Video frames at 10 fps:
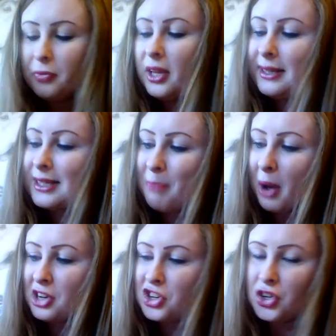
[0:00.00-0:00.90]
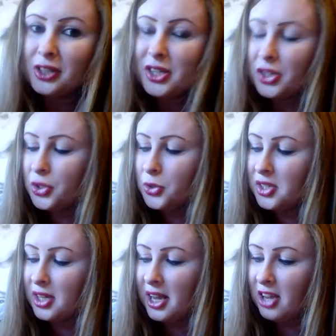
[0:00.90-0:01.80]
It's by Dr.
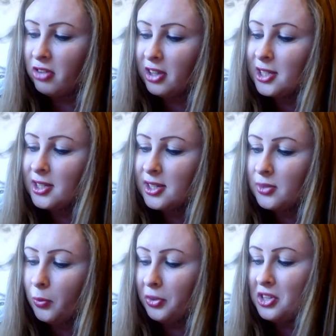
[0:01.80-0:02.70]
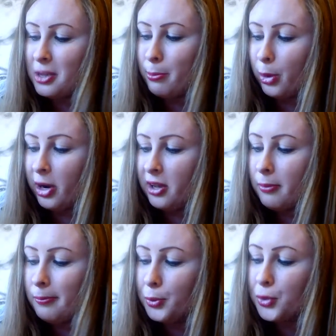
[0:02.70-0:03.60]
Susan Evans with Deborah
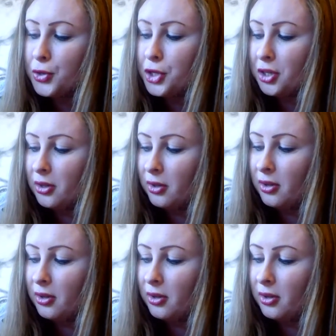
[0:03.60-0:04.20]
Bush,